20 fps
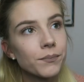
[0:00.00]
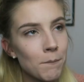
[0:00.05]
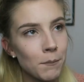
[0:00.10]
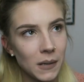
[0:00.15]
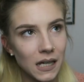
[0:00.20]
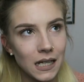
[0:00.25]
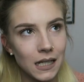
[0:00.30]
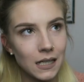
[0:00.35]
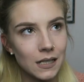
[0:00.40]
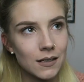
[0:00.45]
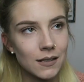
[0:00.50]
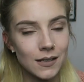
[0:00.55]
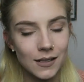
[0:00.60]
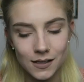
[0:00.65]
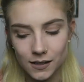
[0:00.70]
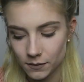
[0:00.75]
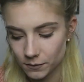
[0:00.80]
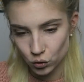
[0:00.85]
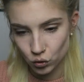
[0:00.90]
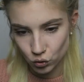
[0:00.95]
means
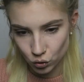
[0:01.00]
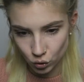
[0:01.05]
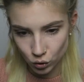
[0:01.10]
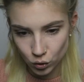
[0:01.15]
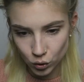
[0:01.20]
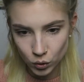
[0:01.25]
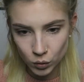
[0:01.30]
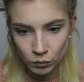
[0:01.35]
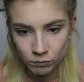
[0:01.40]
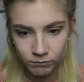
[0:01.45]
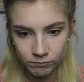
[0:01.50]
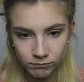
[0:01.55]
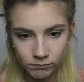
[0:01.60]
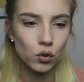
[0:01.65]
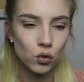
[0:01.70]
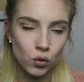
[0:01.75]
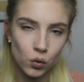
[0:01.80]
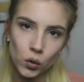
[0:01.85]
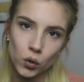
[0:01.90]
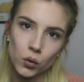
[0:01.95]
true,
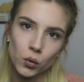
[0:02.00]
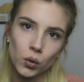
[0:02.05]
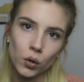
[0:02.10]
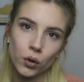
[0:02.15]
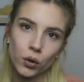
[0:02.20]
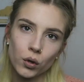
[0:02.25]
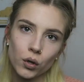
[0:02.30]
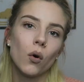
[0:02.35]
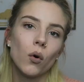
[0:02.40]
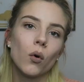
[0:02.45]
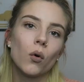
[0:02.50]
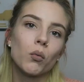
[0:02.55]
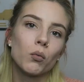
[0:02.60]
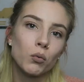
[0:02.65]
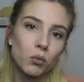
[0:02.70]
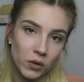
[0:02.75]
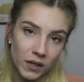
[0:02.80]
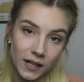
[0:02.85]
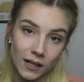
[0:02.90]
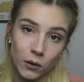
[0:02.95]
truth,
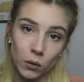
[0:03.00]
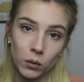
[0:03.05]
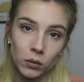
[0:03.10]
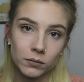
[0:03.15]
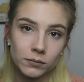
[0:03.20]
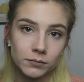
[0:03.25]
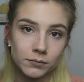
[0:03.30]
or real.